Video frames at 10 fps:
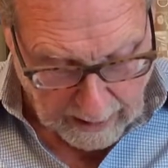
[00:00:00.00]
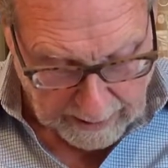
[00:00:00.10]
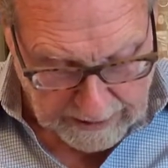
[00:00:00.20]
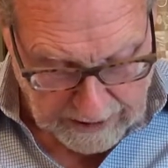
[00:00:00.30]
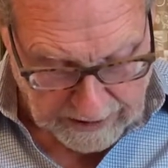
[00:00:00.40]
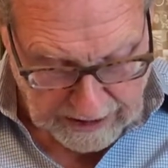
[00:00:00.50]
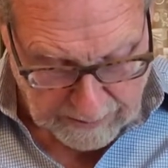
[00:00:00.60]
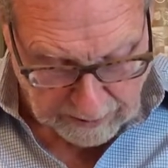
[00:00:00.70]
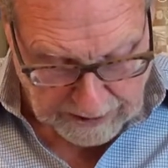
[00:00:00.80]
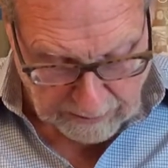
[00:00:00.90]
Since these
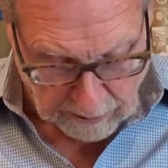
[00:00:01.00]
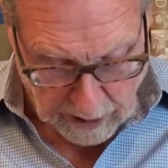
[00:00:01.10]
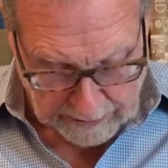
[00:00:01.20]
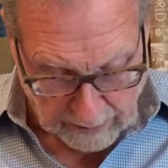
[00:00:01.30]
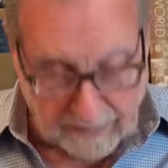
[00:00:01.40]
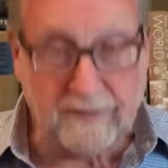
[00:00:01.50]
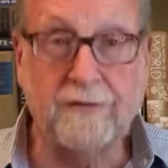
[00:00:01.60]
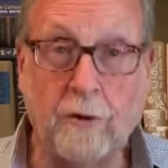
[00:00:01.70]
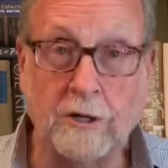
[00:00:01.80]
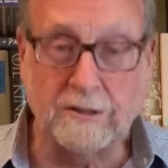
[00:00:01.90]
purchases were all done
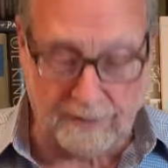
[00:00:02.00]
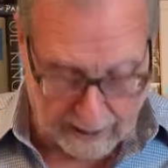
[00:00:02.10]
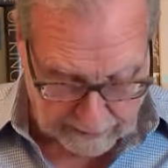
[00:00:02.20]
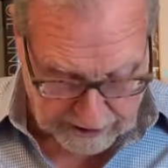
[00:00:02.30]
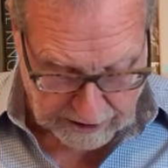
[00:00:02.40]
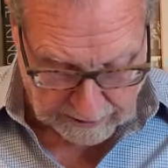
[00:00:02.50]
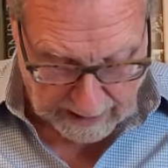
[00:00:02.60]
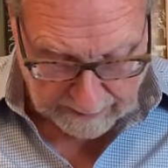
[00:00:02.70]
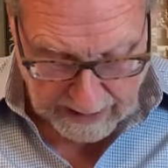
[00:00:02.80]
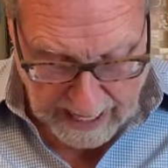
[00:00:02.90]
before the virus showed up,